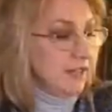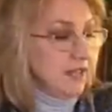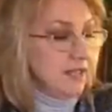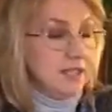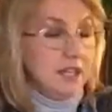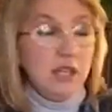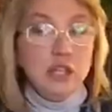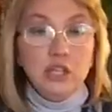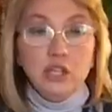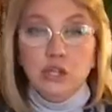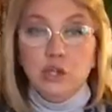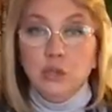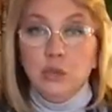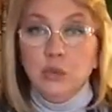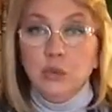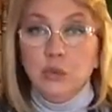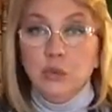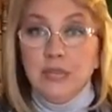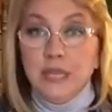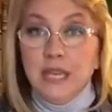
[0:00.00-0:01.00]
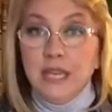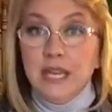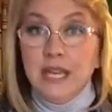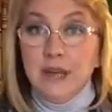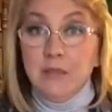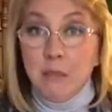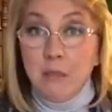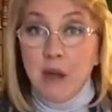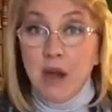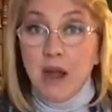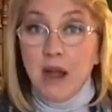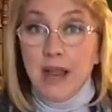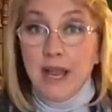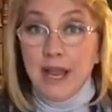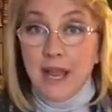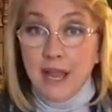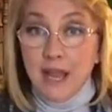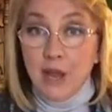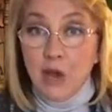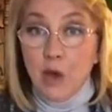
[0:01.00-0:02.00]
is, you need
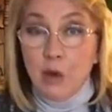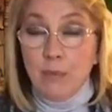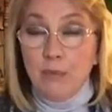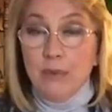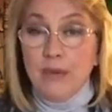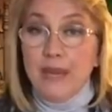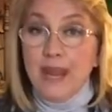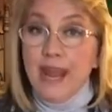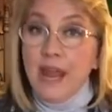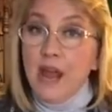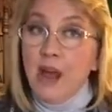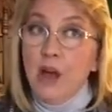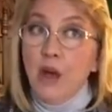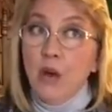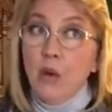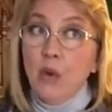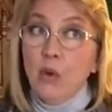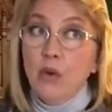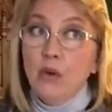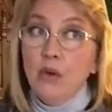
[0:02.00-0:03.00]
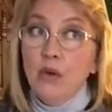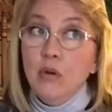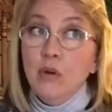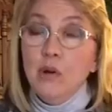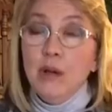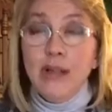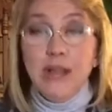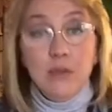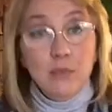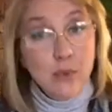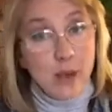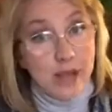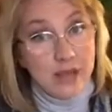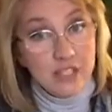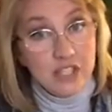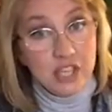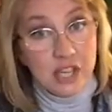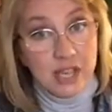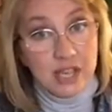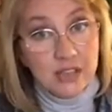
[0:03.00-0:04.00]
my help. Now, a
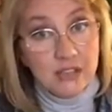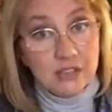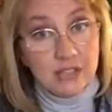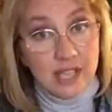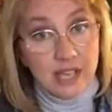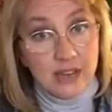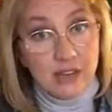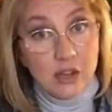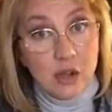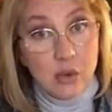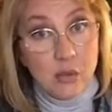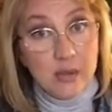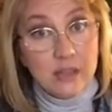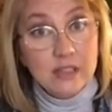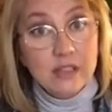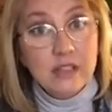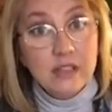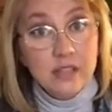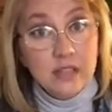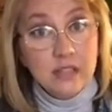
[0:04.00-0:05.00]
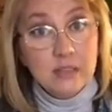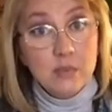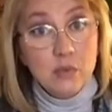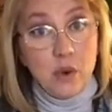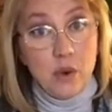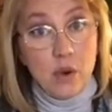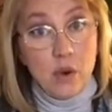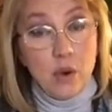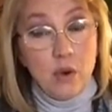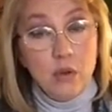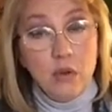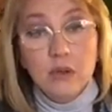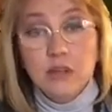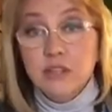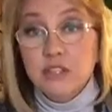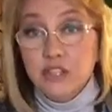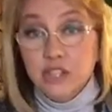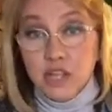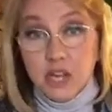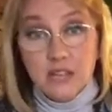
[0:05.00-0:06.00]
rad child can go into this role
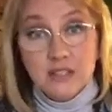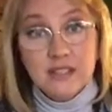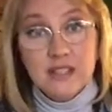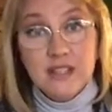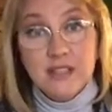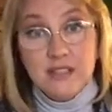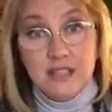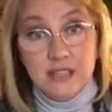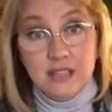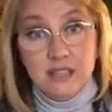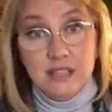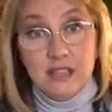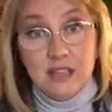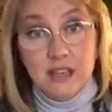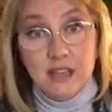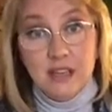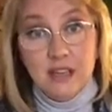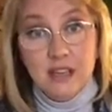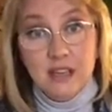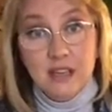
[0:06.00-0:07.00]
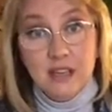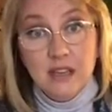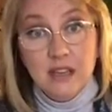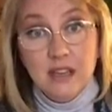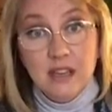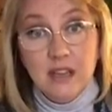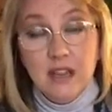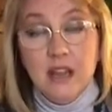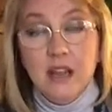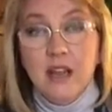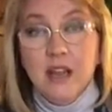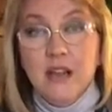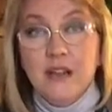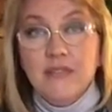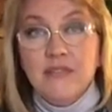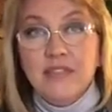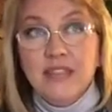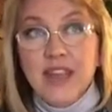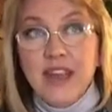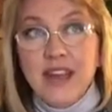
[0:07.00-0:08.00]
just as easy.
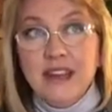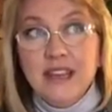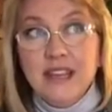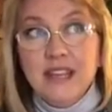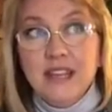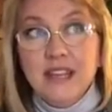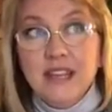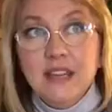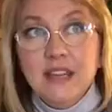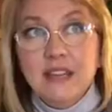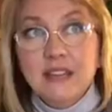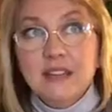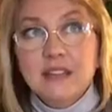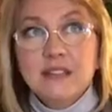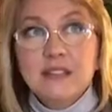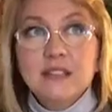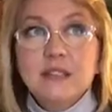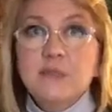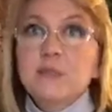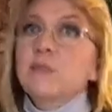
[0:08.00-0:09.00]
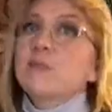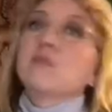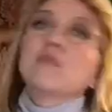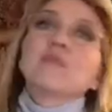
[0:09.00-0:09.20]
That is